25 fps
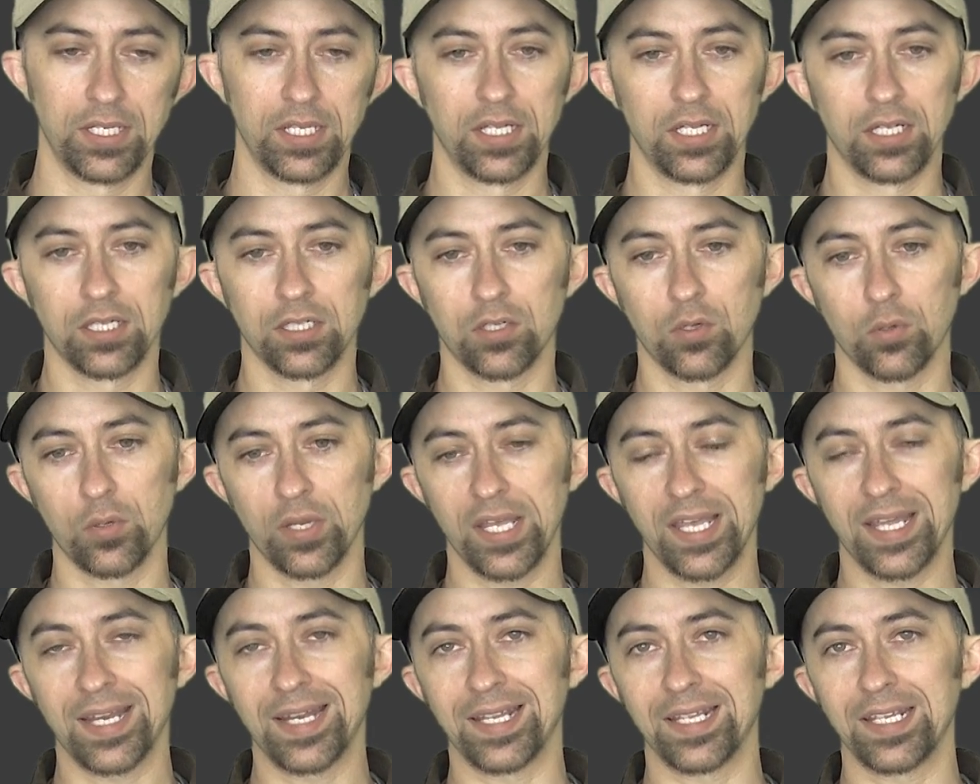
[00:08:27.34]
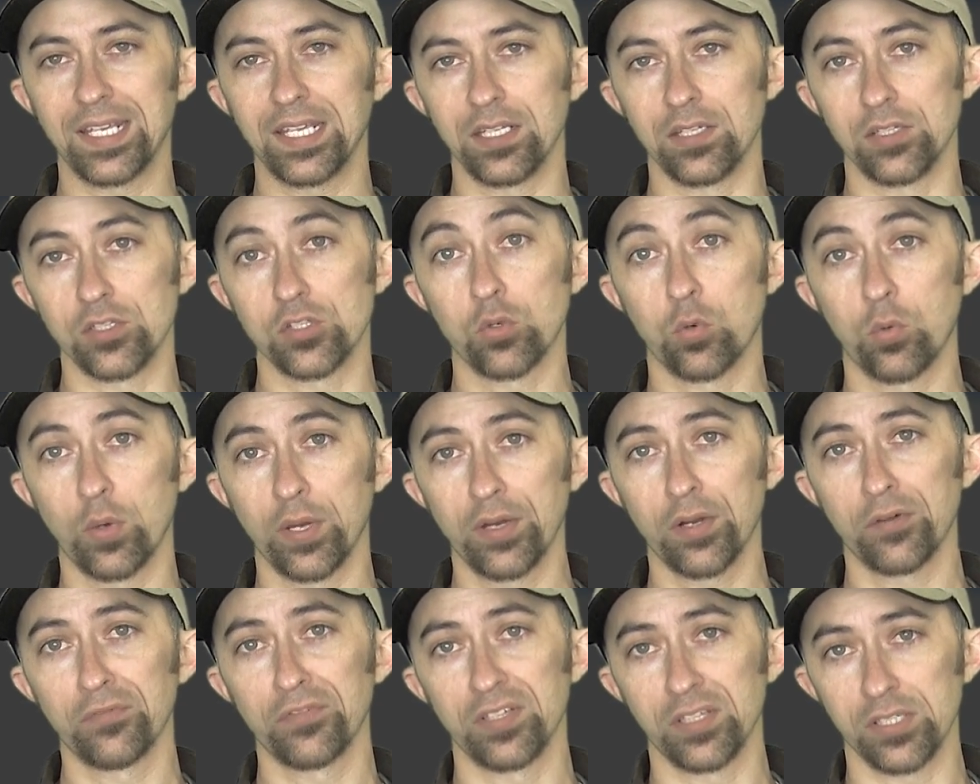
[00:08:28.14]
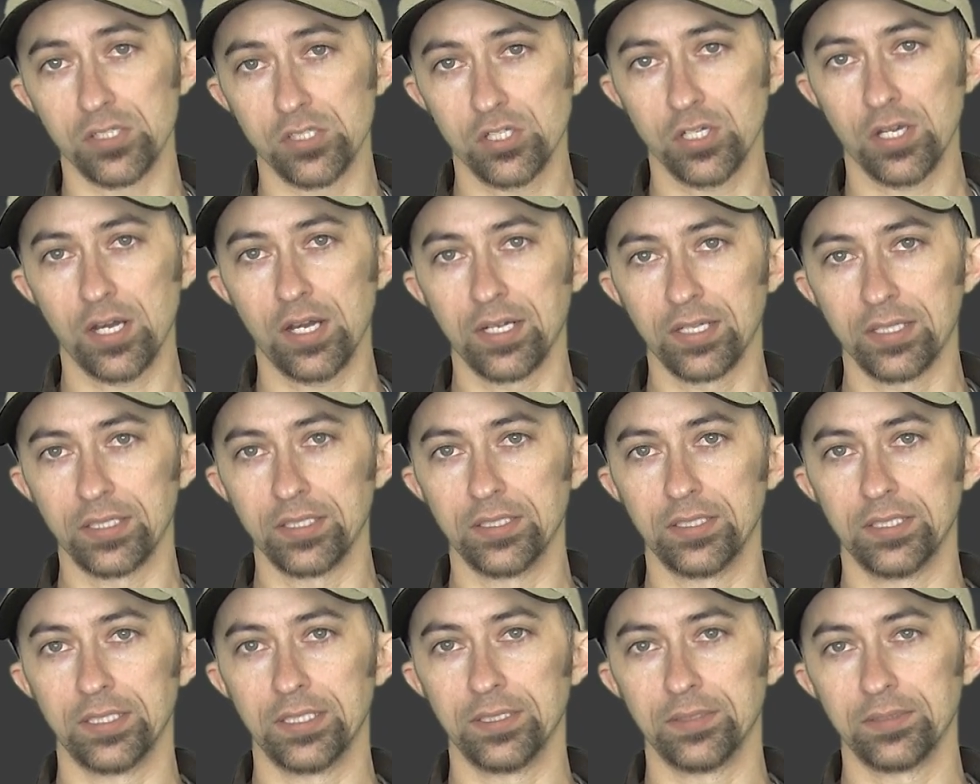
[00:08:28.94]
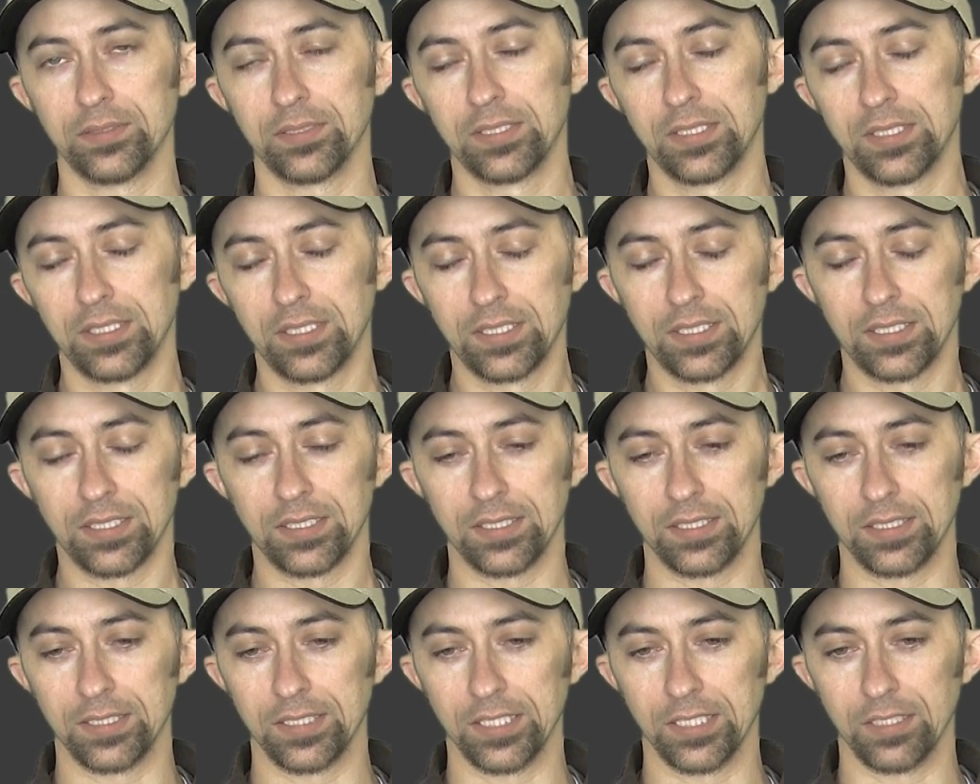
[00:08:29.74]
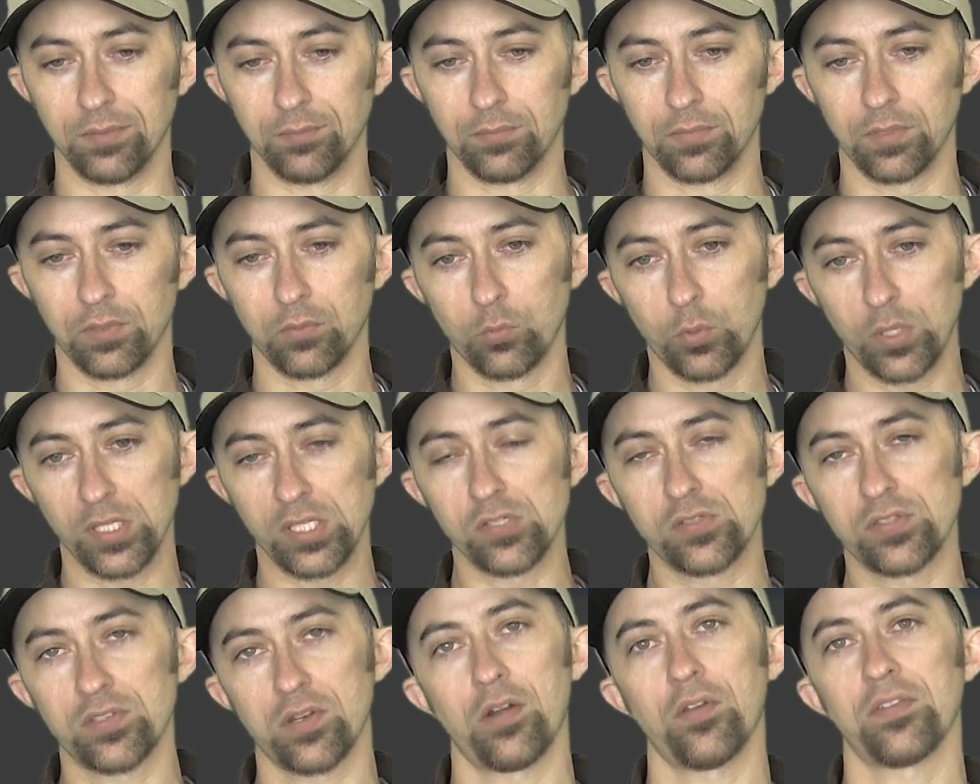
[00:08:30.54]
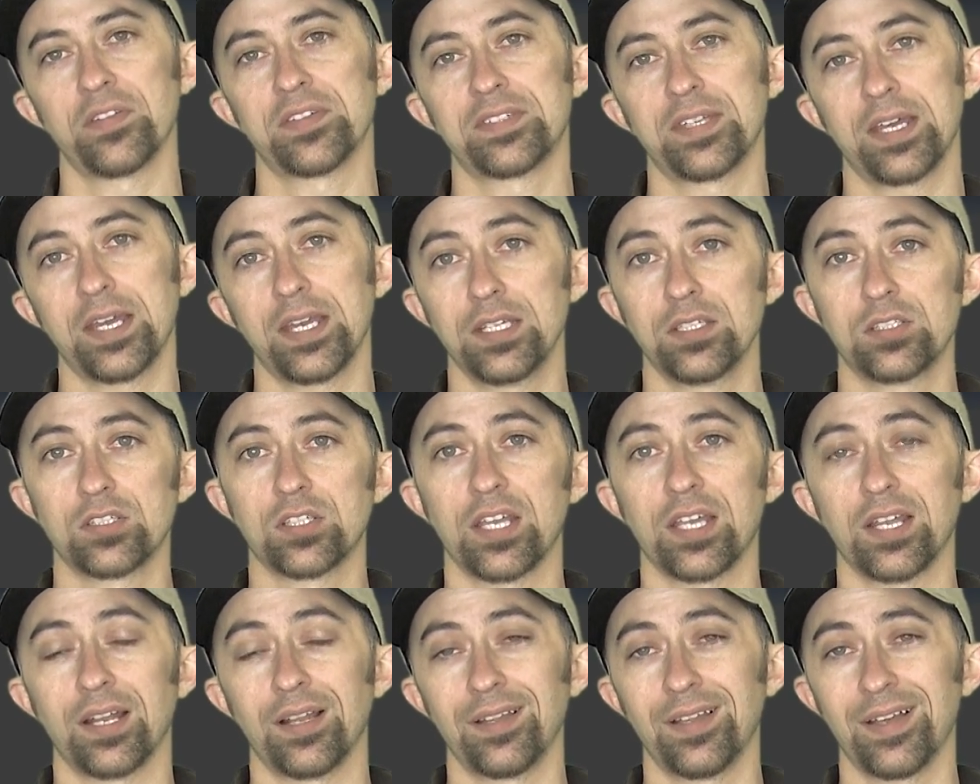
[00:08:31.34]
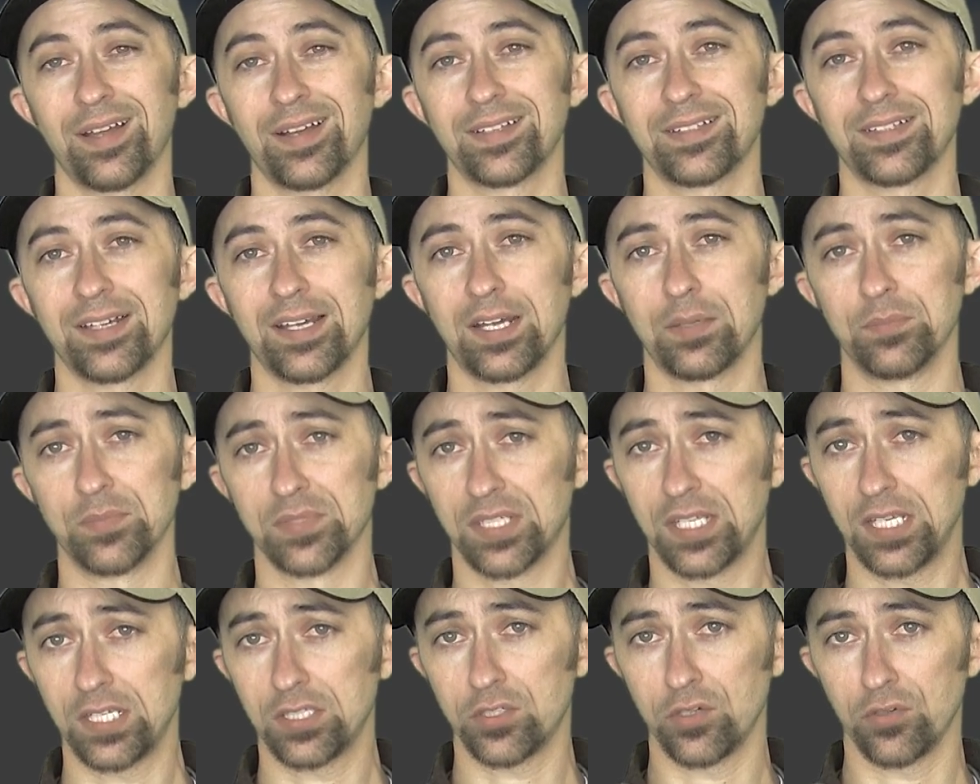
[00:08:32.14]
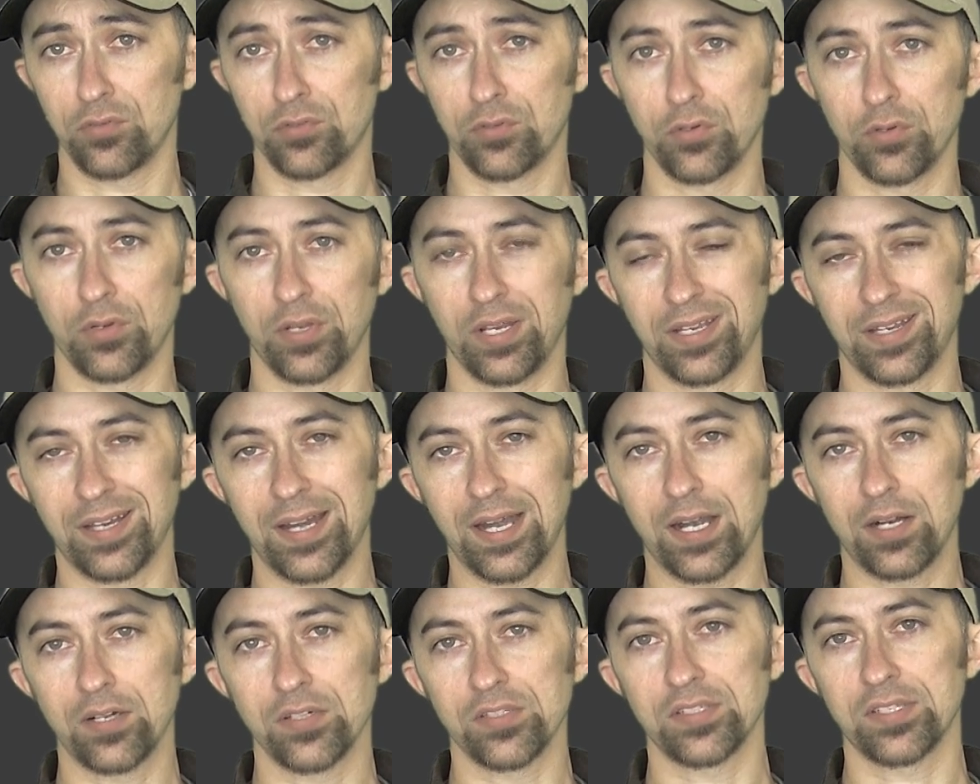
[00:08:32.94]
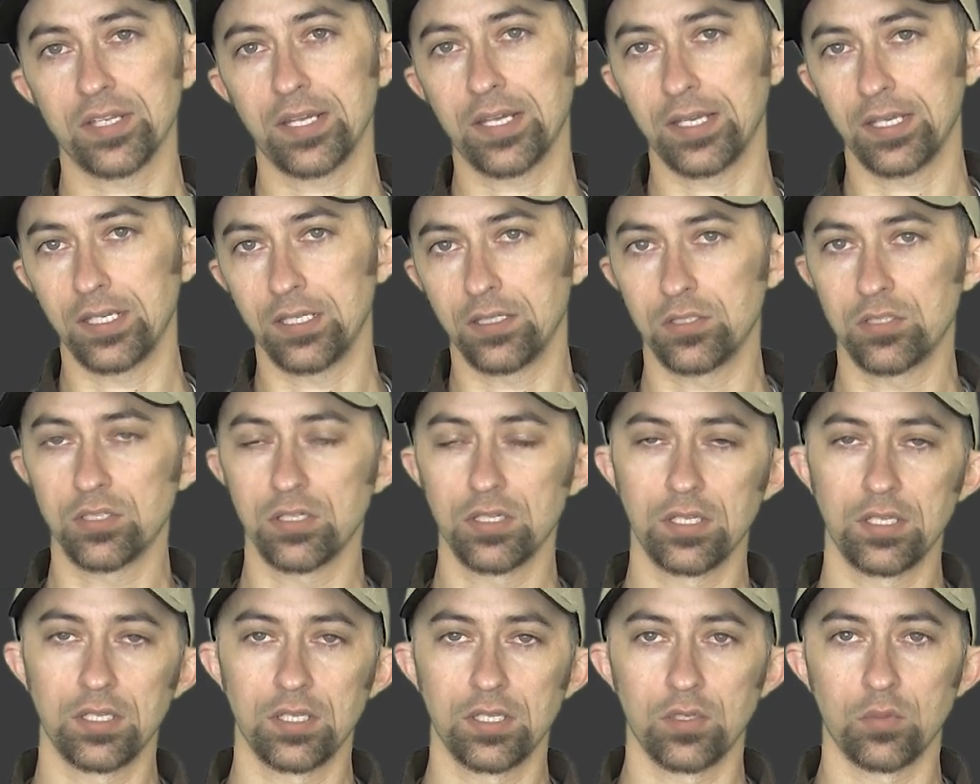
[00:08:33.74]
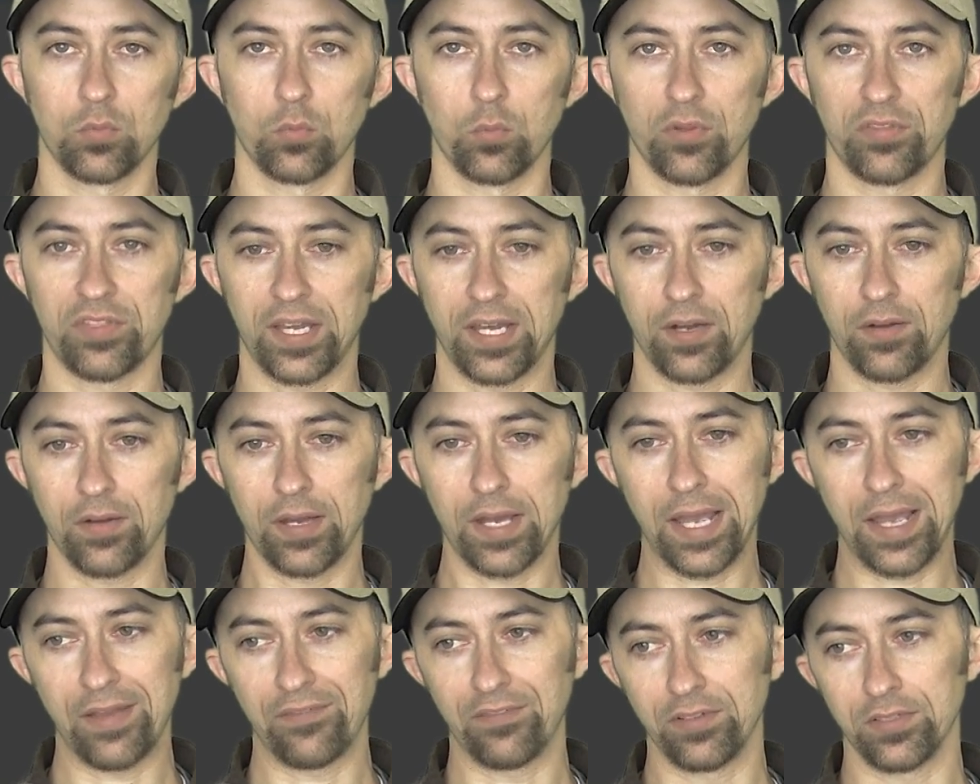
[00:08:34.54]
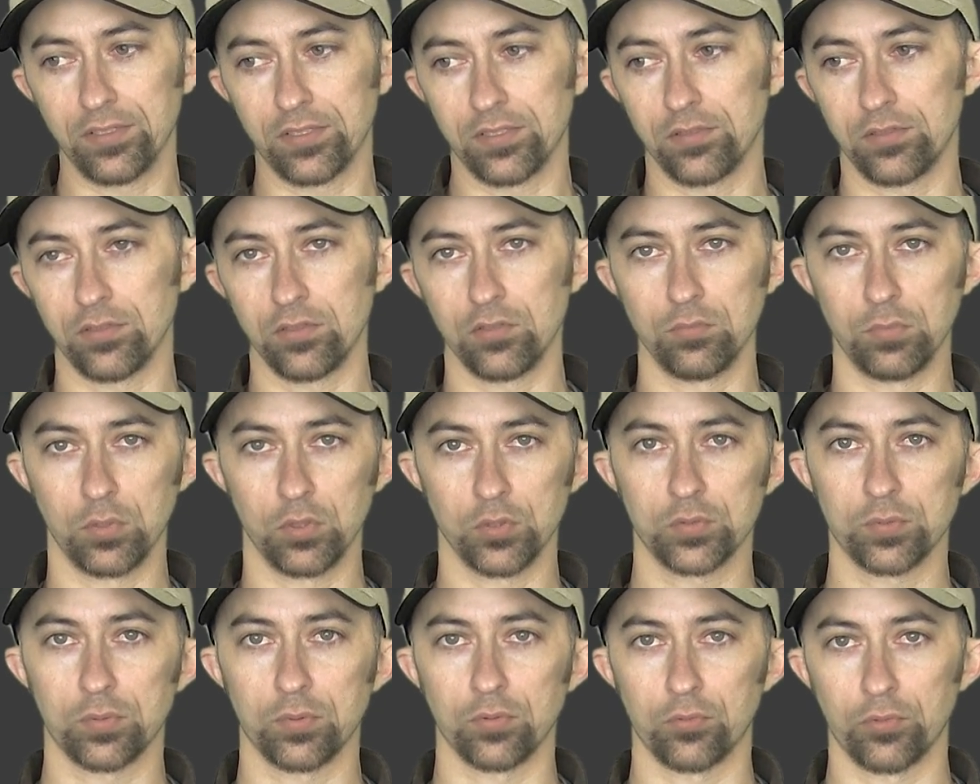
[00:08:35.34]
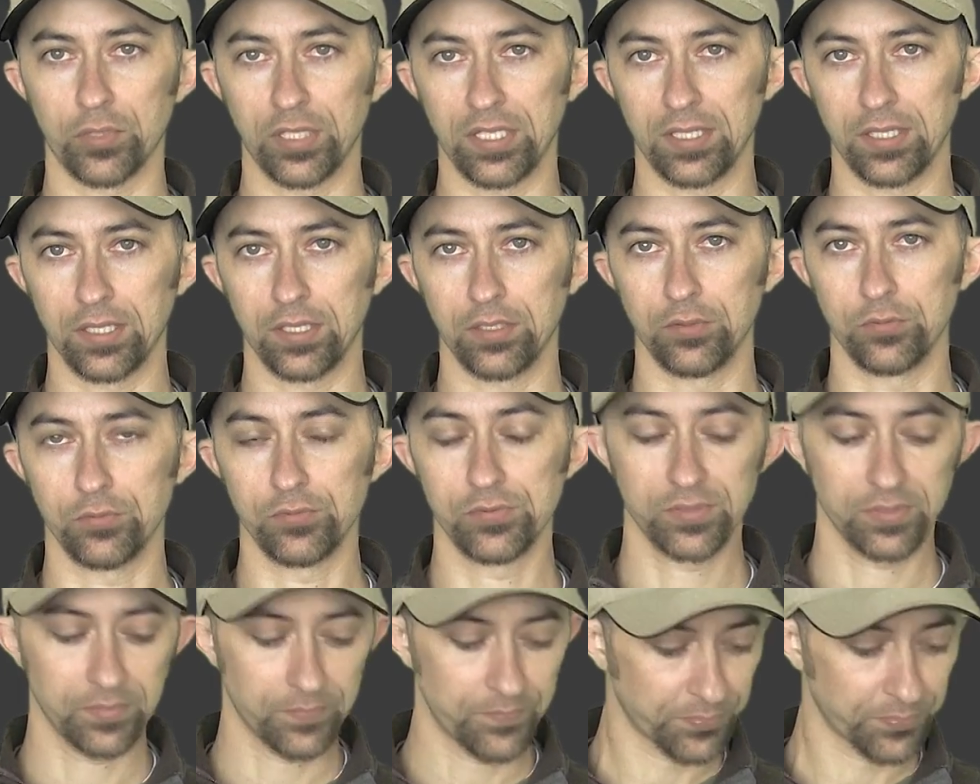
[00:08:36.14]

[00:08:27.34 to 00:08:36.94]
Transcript: go ahead and getting 12 in the shotgun when you start the stage can a lot of times get you through an entire stage without having to do multiple reloads.